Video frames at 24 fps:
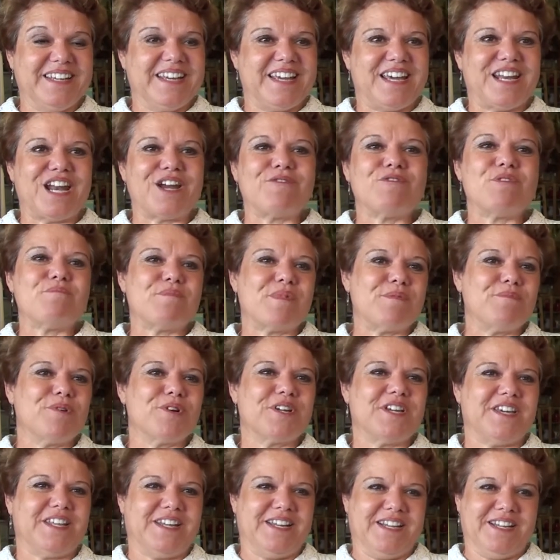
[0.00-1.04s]
And I remember
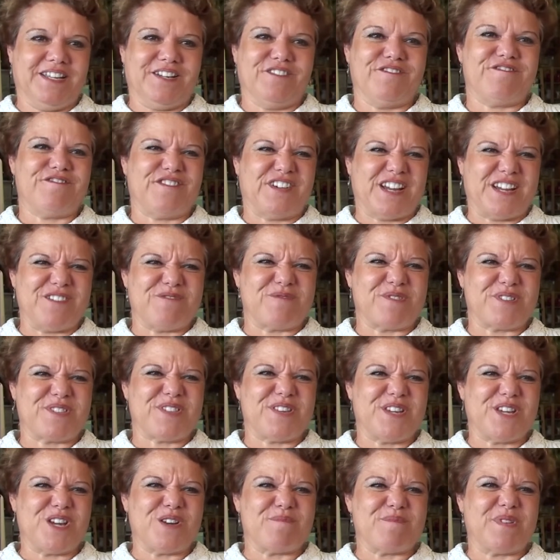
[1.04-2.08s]
getting in a fight with
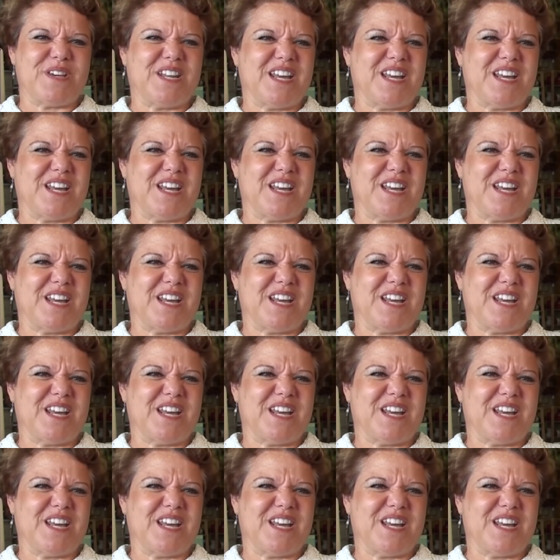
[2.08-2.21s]
him,